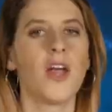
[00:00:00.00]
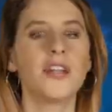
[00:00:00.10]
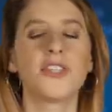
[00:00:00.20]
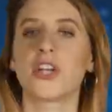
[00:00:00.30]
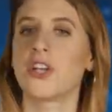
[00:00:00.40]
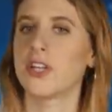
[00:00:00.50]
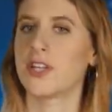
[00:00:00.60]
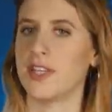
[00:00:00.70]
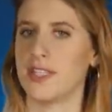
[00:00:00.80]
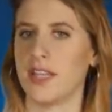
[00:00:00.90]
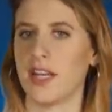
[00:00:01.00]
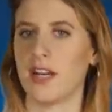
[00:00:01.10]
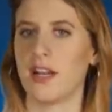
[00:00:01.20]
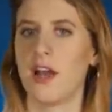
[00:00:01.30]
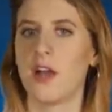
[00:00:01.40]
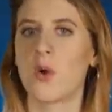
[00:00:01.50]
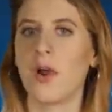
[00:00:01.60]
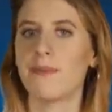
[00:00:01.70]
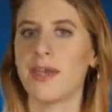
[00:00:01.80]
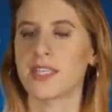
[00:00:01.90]
Launched earlier this year,
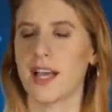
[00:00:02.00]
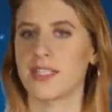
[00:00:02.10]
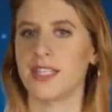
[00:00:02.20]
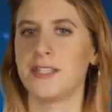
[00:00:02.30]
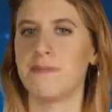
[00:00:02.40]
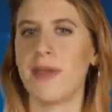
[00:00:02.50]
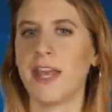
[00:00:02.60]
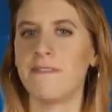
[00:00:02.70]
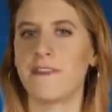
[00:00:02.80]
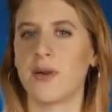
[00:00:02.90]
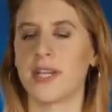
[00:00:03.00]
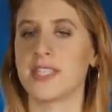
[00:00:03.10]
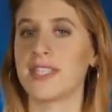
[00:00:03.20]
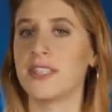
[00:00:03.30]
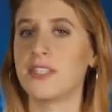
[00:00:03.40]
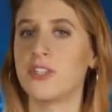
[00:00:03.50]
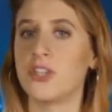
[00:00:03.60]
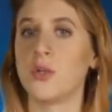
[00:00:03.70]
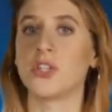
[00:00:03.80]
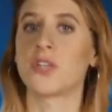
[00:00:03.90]
Coinbase Custody's main focus is
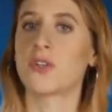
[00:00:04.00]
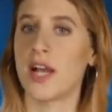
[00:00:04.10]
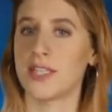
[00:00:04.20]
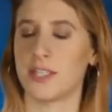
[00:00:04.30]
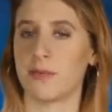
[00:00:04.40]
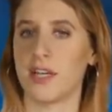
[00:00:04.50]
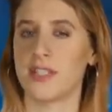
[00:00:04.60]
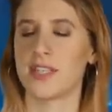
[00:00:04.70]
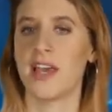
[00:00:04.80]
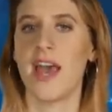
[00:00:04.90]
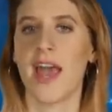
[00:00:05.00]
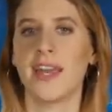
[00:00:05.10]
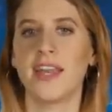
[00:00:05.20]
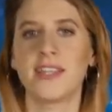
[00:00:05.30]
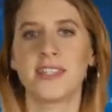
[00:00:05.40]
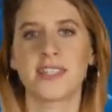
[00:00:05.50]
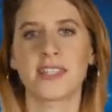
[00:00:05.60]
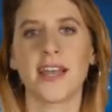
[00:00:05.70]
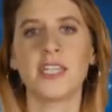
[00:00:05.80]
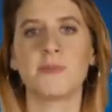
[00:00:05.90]
institutional customers, and it is
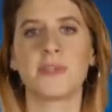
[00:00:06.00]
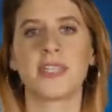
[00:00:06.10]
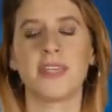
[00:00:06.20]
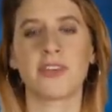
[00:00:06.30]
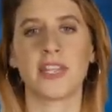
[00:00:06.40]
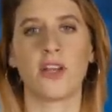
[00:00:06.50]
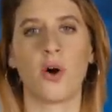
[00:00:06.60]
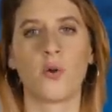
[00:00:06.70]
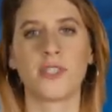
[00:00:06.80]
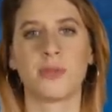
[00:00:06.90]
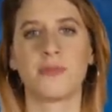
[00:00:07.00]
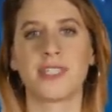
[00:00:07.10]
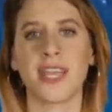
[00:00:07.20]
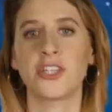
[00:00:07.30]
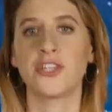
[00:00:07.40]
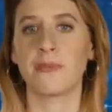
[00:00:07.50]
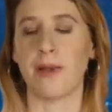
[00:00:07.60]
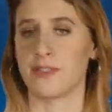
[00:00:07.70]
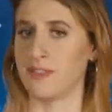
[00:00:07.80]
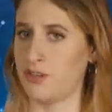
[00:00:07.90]
designed specifically to hold substantial
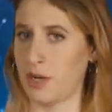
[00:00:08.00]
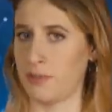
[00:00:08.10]
amounts of